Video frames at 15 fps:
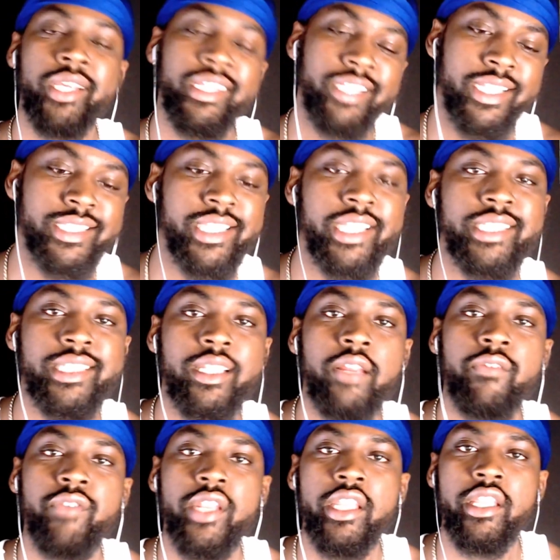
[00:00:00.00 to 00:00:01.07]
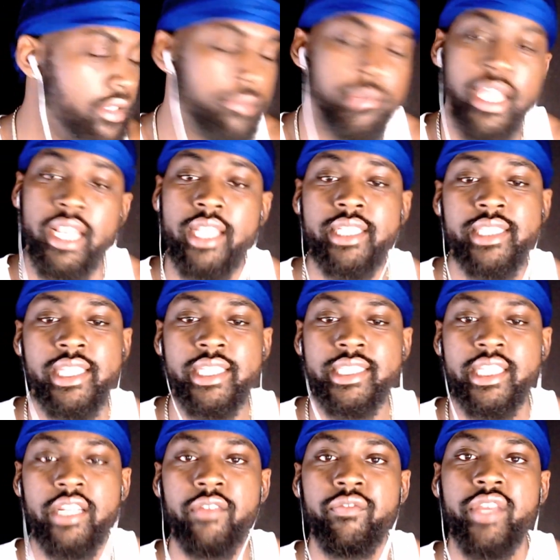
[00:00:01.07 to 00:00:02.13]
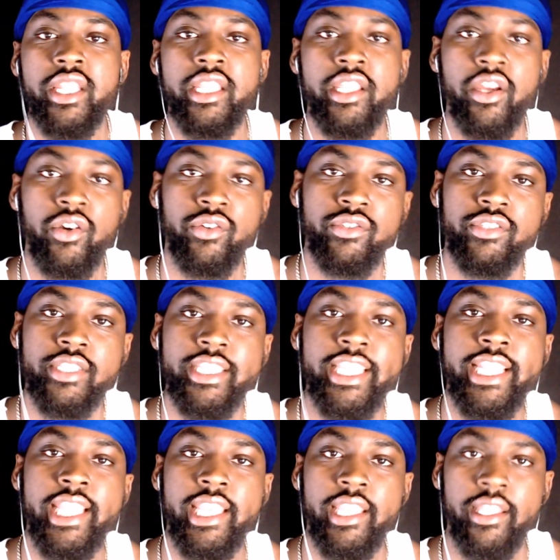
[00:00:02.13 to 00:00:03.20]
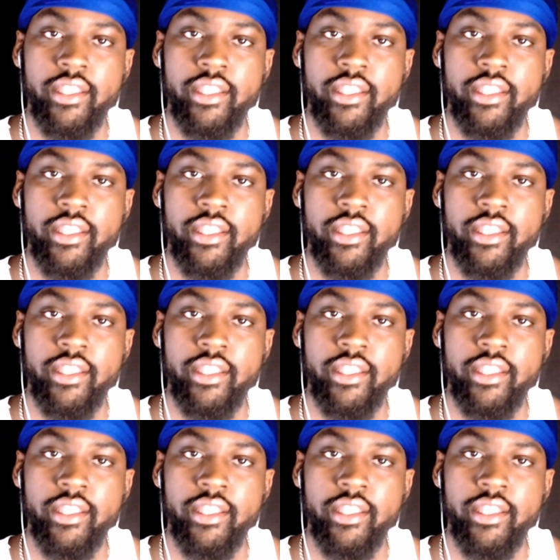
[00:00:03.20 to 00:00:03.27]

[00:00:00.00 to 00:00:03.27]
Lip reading: Let's get to the video. Man, let's get to the video. Yiddy.